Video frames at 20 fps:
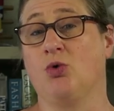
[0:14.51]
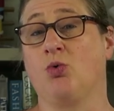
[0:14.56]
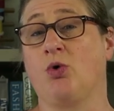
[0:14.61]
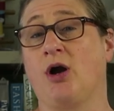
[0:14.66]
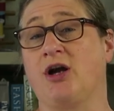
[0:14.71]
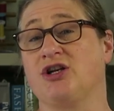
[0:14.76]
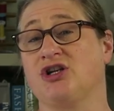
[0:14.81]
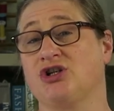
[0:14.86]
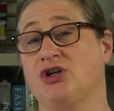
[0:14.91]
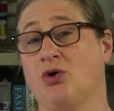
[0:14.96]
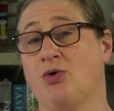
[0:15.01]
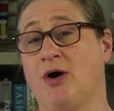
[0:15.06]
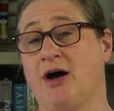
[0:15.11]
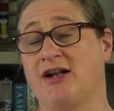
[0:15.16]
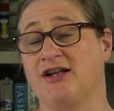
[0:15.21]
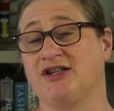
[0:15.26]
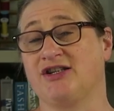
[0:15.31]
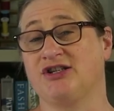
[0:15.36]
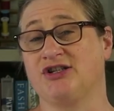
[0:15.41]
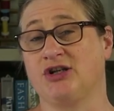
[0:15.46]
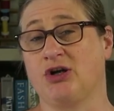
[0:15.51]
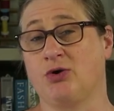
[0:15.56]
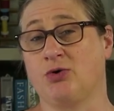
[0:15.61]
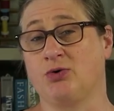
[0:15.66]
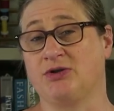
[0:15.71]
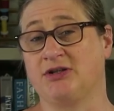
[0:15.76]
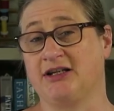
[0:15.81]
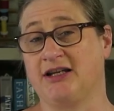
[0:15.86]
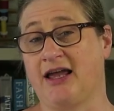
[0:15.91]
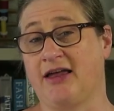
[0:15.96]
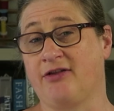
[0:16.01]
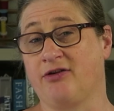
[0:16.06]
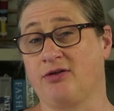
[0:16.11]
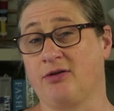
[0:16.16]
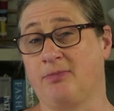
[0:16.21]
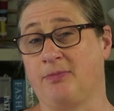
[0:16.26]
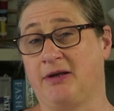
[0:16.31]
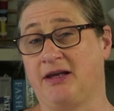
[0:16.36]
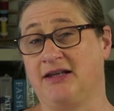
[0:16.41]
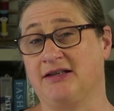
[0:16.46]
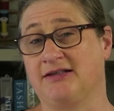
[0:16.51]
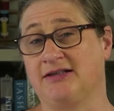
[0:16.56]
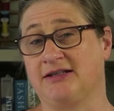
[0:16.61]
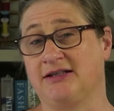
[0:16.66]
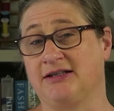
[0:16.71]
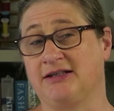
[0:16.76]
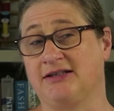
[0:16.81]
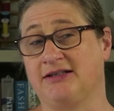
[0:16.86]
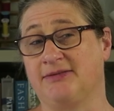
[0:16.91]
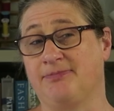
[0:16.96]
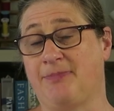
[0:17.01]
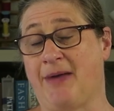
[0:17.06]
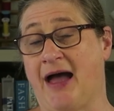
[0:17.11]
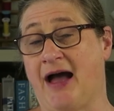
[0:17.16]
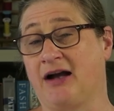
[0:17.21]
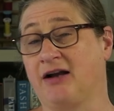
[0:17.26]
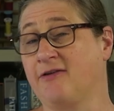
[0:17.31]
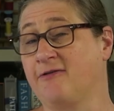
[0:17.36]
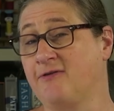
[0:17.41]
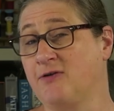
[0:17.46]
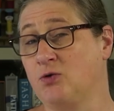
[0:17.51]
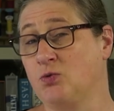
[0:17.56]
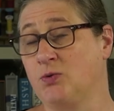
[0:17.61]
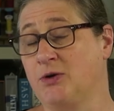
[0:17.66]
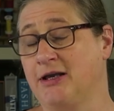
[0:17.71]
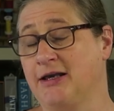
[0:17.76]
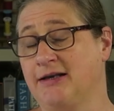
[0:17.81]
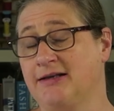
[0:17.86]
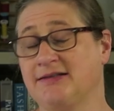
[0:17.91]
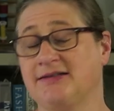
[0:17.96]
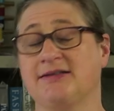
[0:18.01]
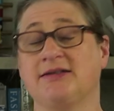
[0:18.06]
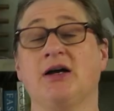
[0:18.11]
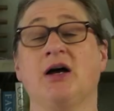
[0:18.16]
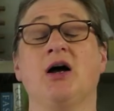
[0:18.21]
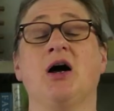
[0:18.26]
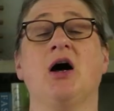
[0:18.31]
where I show how to sew together the pieces back a few weeks.